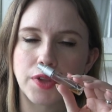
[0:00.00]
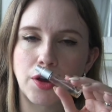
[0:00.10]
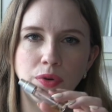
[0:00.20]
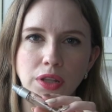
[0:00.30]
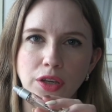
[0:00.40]

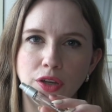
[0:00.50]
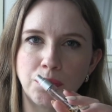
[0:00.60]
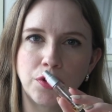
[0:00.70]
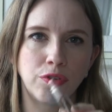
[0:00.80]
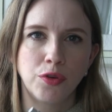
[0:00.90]
a really good
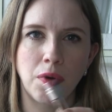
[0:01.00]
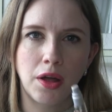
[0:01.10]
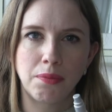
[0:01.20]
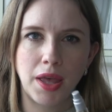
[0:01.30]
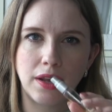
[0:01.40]
perfume
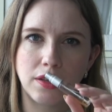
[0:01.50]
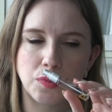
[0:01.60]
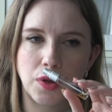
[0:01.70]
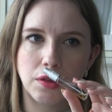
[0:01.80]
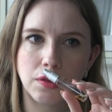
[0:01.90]
on men
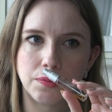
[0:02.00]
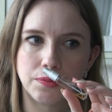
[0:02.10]
as well.